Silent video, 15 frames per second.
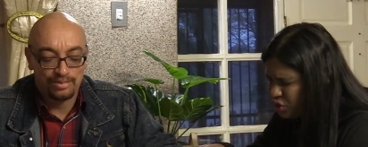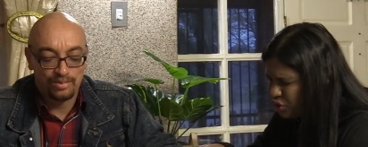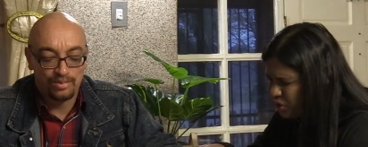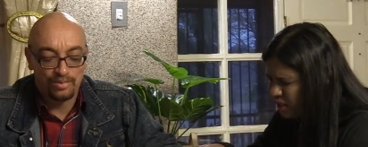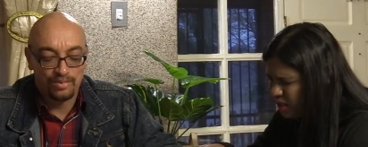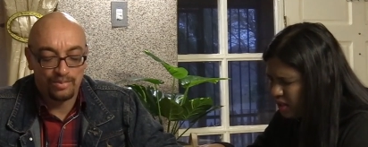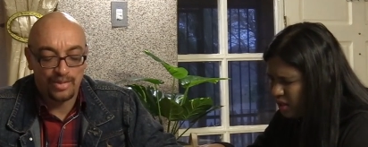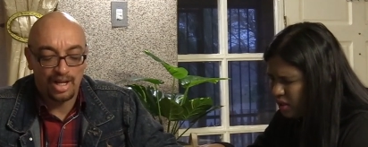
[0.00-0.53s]

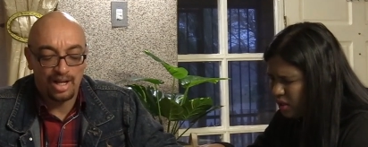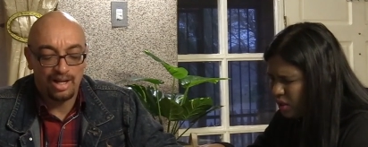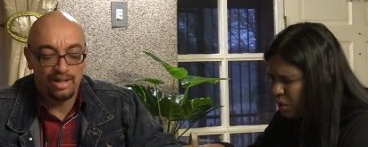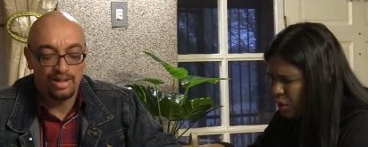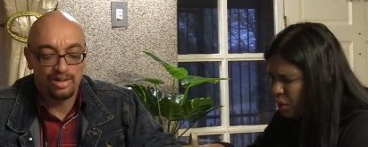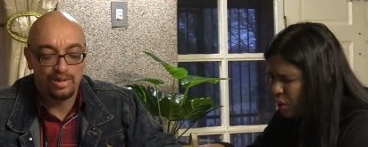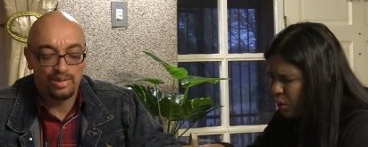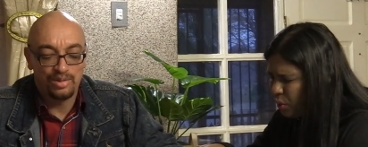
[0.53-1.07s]
Speaker 1: today.
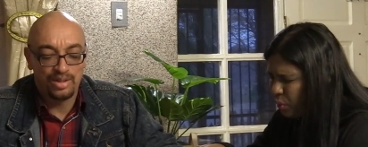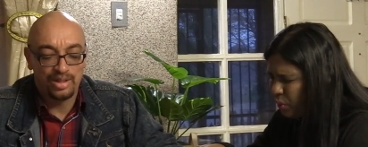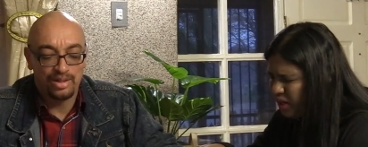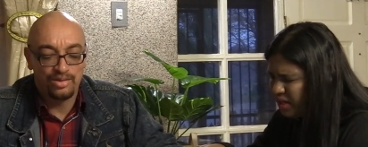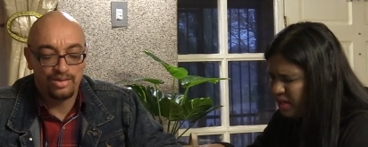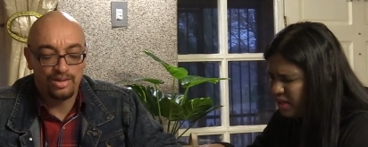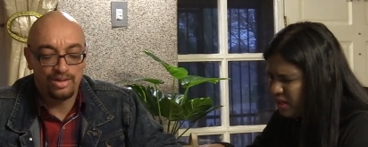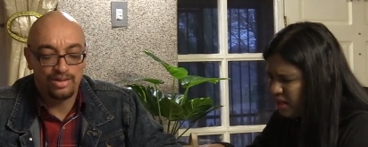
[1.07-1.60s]
Hallelujah. We
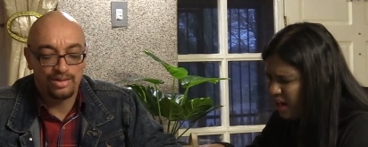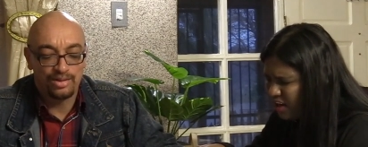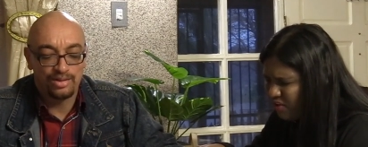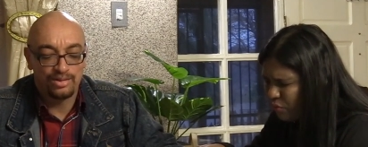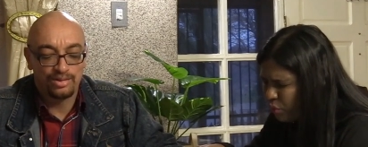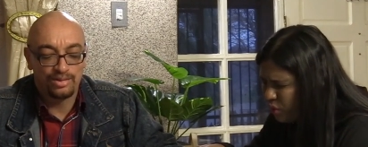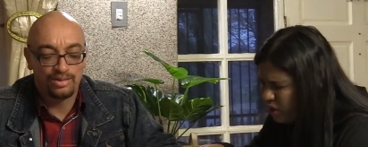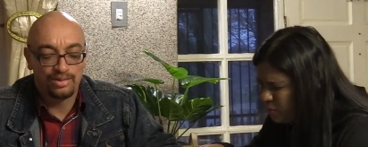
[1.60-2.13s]
didn't
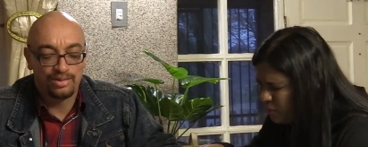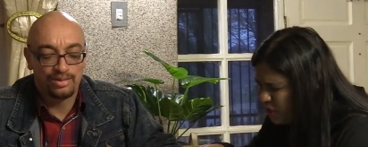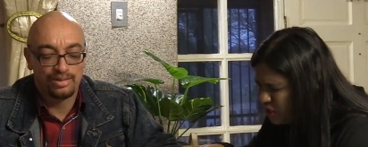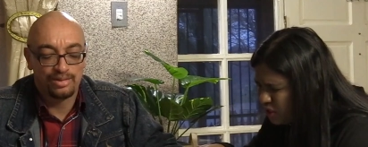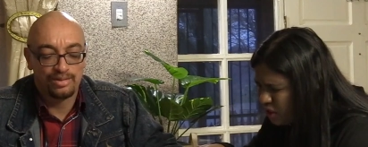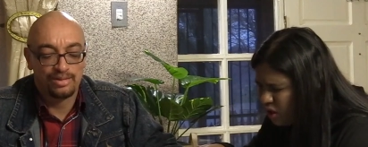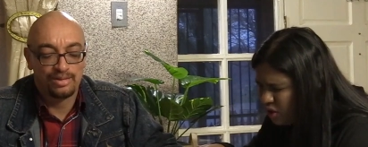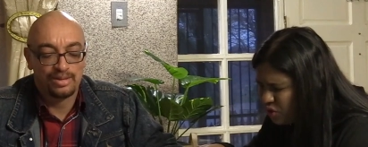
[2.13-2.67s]
have word,
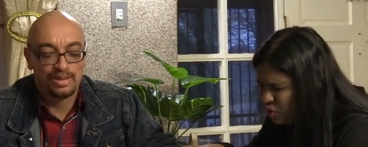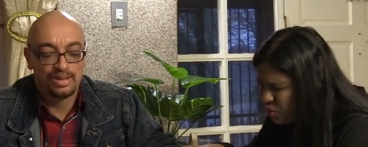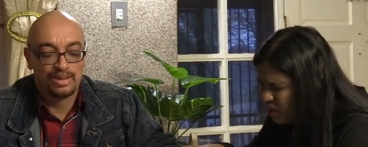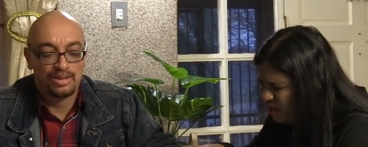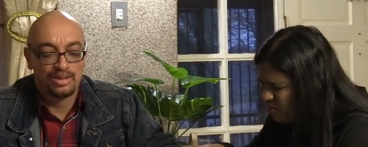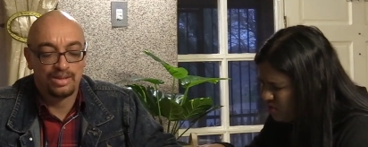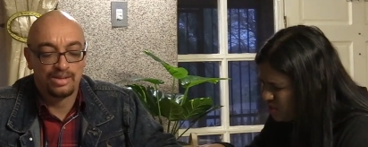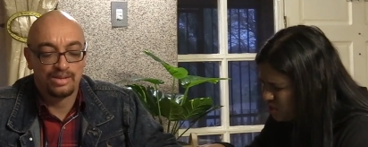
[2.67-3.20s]
but God, you
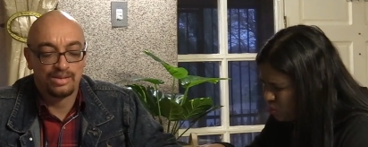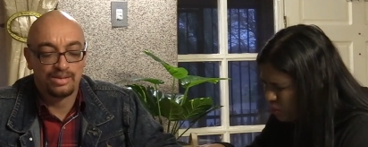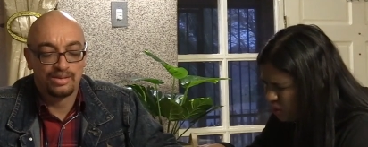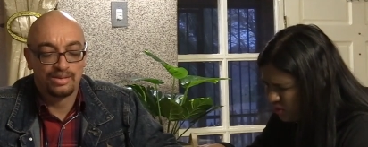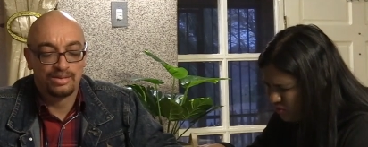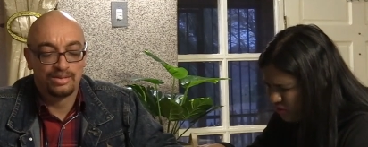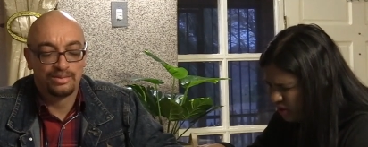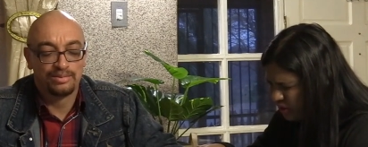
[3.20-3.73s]
gave us
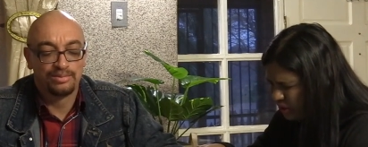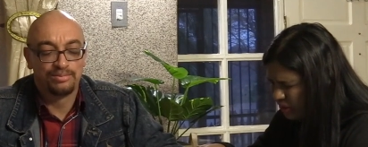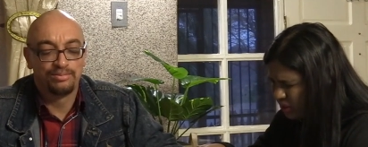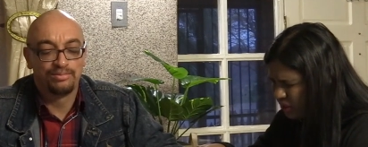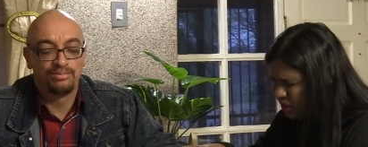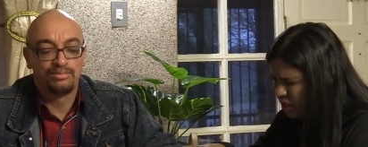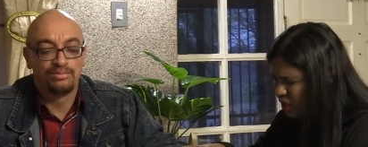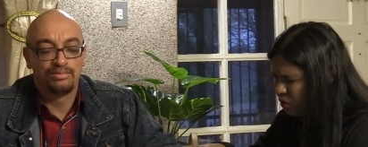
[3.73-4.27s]
word, Father.
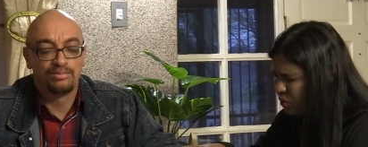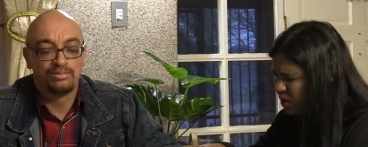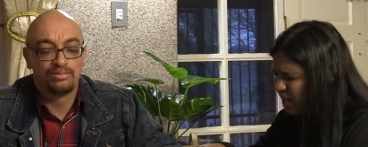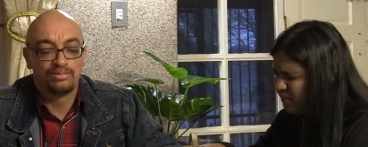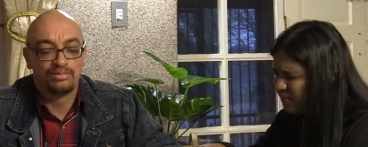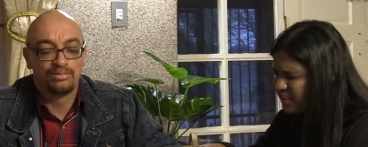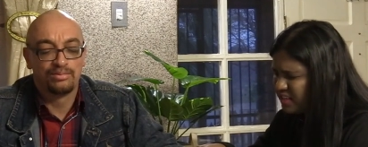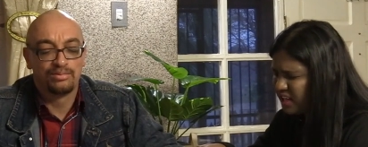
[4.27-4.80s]
Mm. You
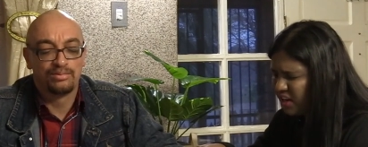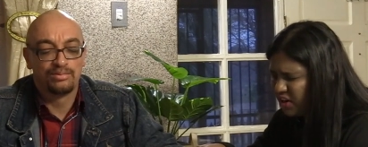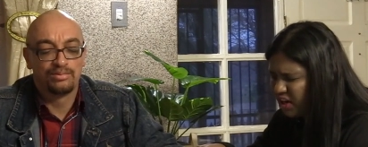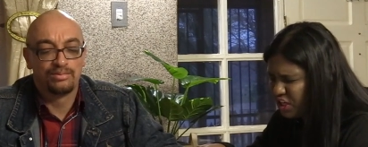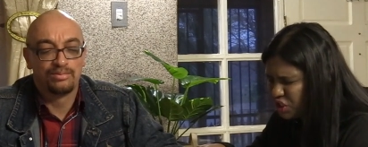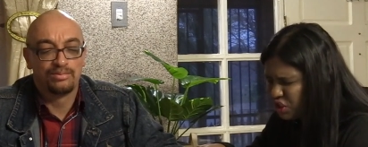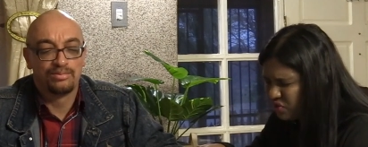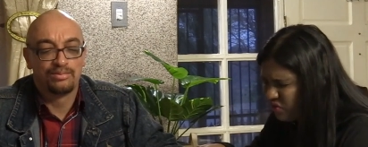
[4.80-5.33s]
gave us
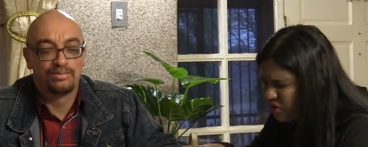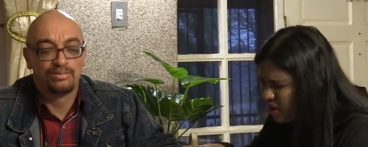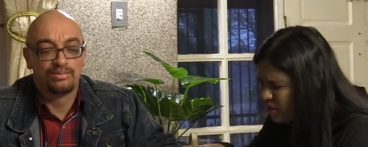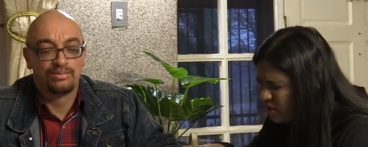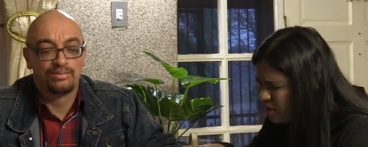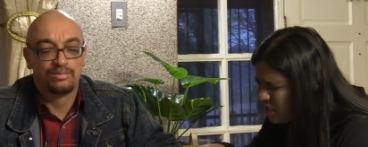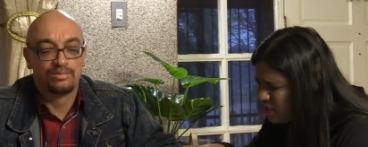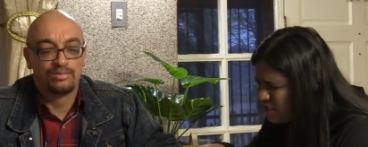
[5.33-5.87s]
direction,
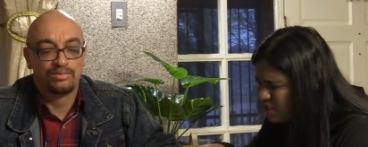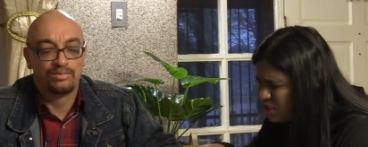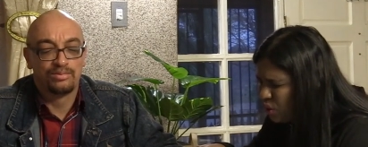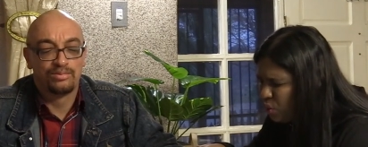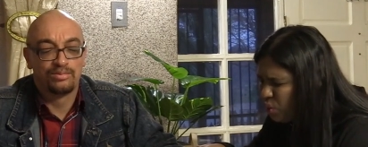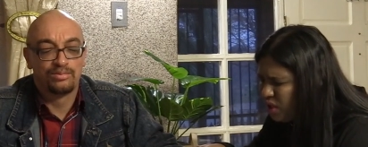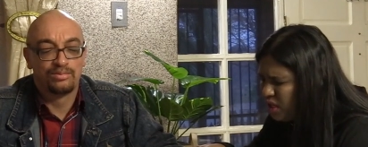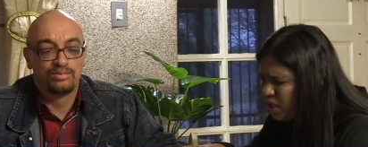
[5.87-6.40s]
Father. It is
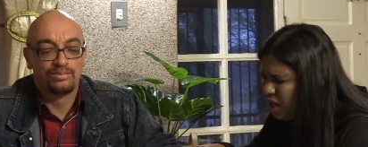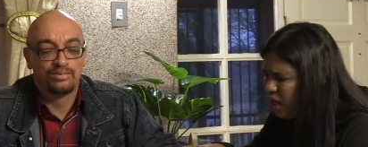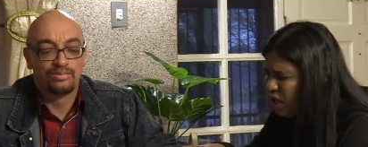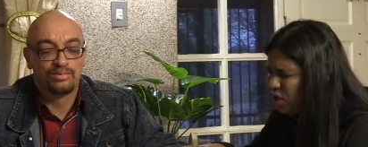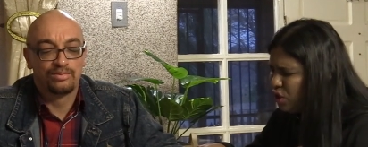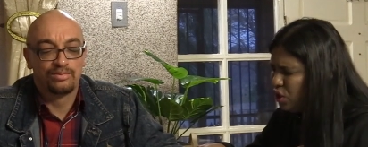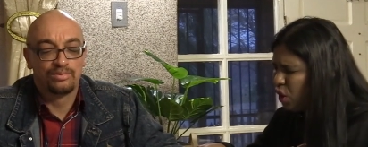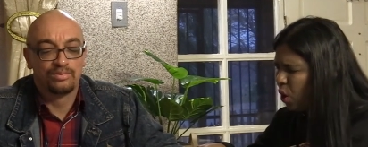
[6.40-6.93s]
only
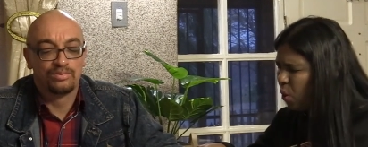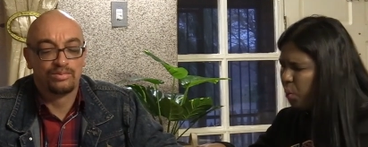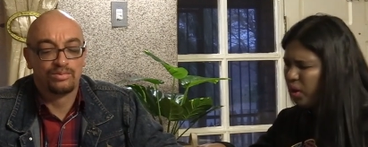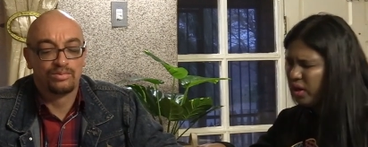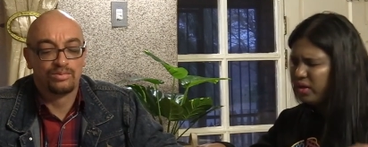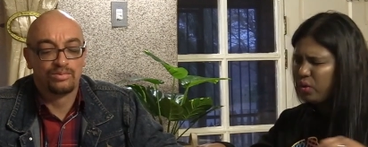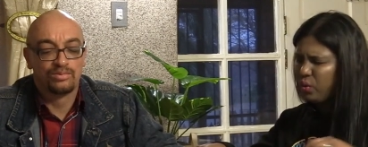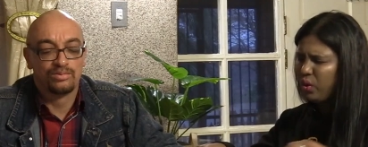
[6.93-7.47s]
your
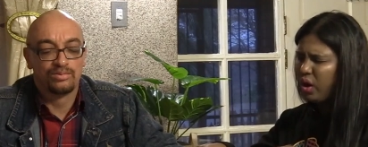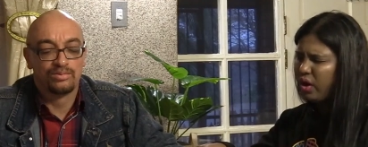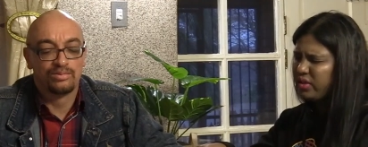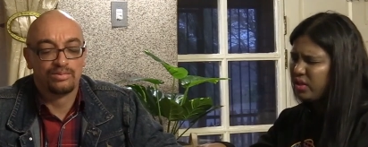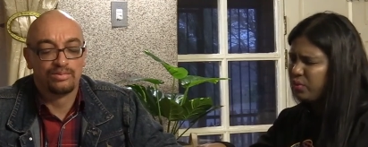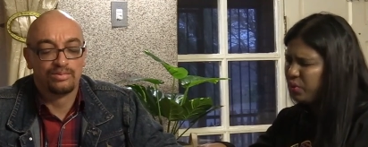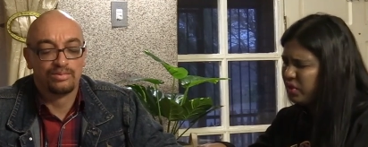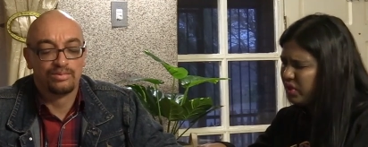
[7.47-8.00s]
word, O oh God,
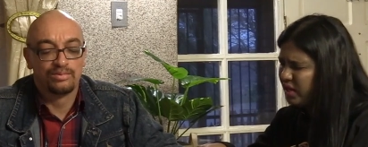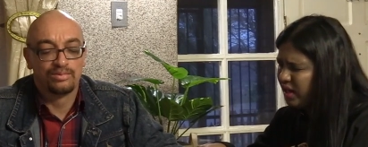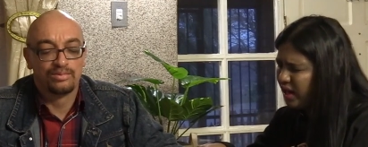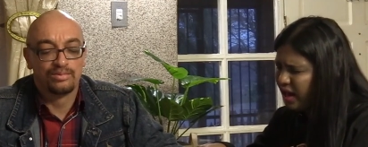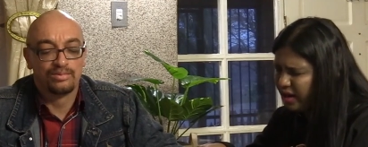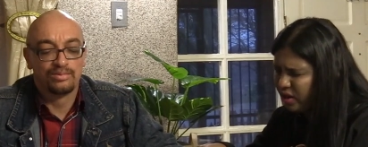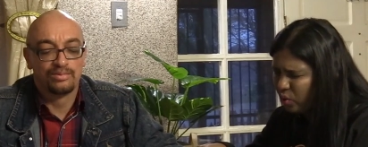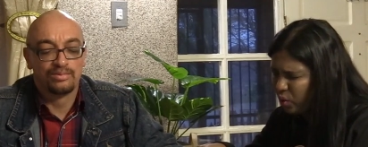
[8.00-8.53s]
that we
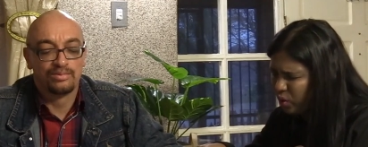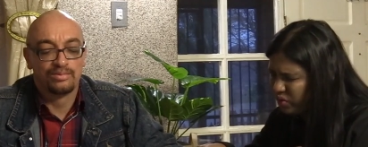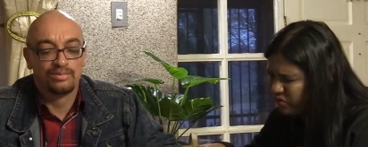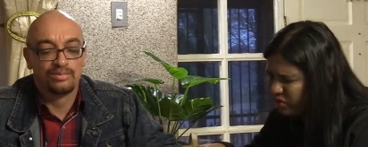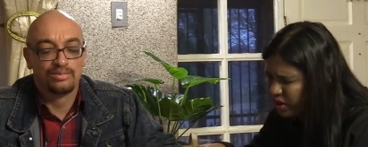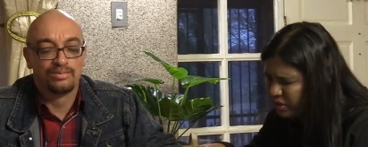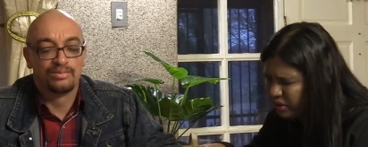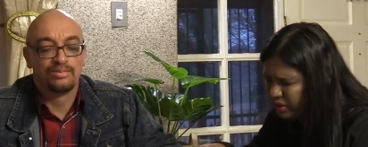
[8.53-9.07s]
rely on,
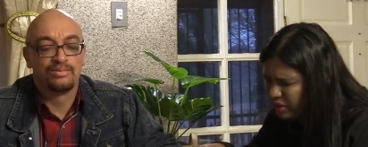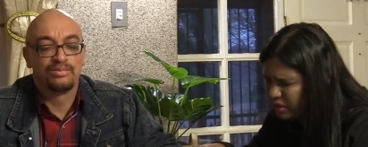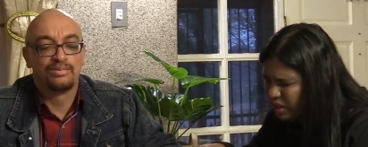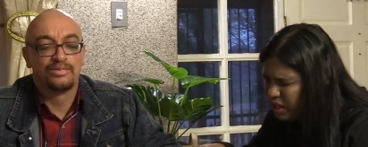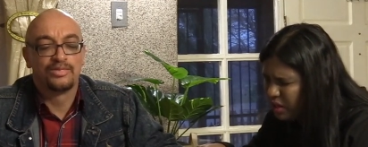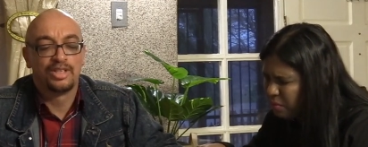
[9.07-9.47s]
Father. Mm.